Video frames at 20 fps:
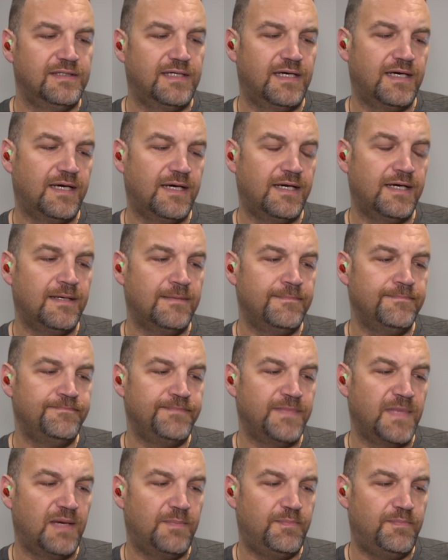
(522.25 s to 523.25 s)

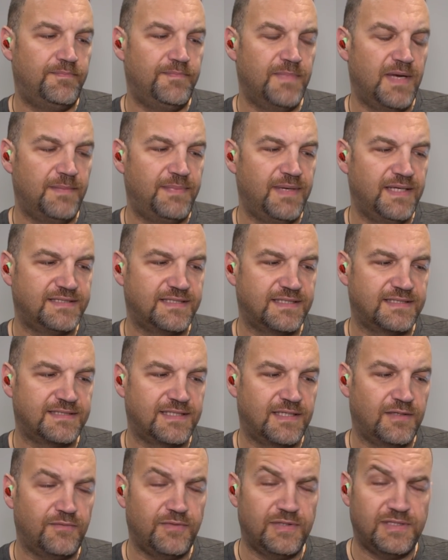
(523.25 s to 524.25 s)
A basic
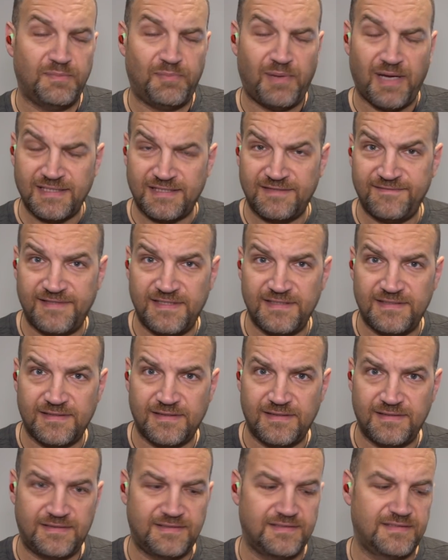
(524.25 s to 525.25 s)
set with the passive
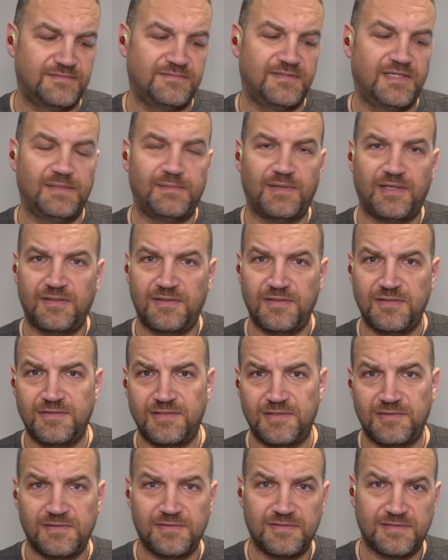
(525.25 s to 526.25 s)
inserts is around about
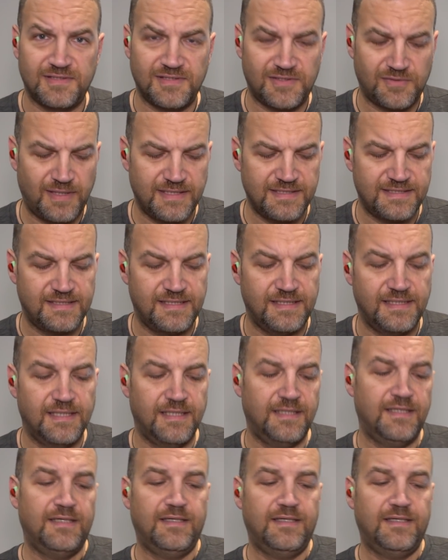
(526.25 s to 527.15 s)
100 to 120.